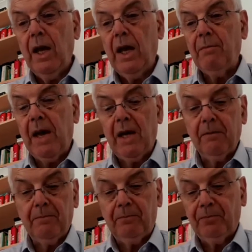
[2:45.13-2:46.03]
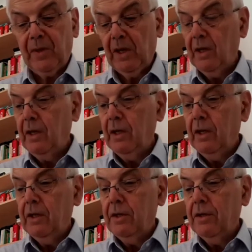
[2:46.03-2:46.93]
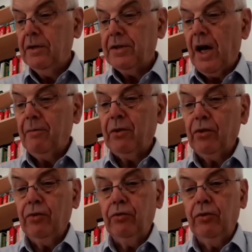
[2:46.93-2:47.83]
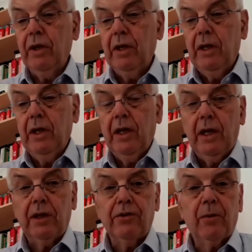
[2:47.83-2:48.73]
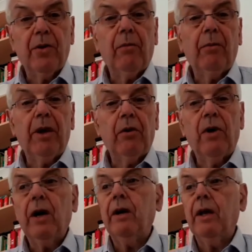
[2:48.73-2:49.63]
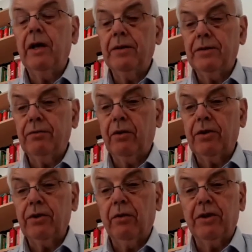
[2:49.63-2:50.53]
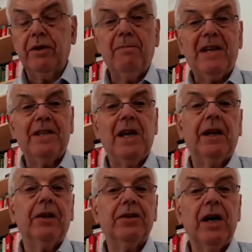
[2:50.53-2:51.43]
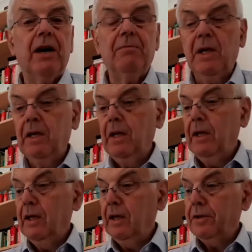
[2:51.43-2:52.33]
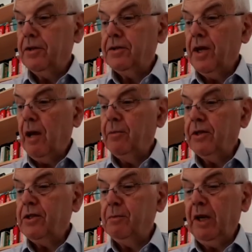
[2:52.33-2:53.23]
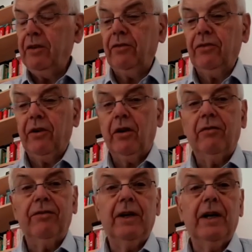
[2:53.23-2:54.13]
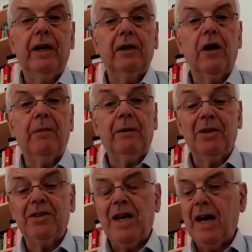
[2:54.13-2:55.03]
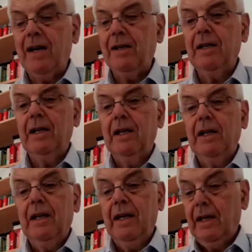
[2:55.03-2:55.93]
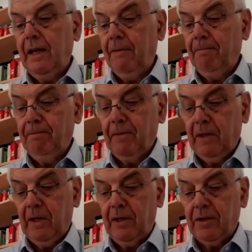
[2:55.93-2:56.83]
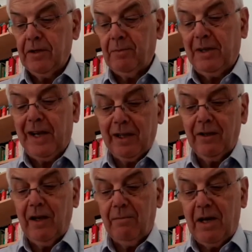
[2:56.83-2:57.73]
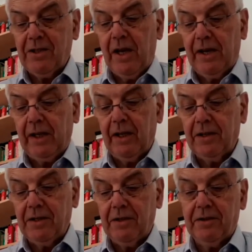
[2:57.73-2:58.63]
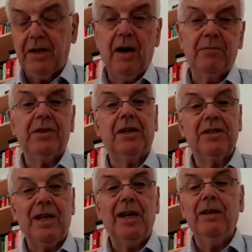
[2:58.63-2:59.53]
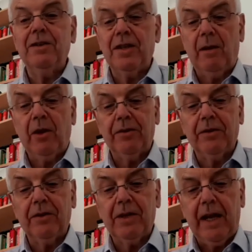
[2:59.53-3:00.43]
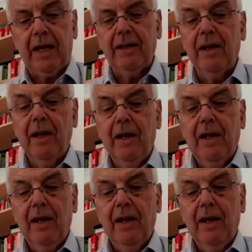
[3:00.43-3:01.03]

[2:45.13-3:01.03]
Amen. Psalm 2, as you're probably aware, is what is known as a messianic psalm. It's a psalm that speaks of uh, a coming Messiah. Um, it is particularly messianic, as is Psalm 16, Psalm 110,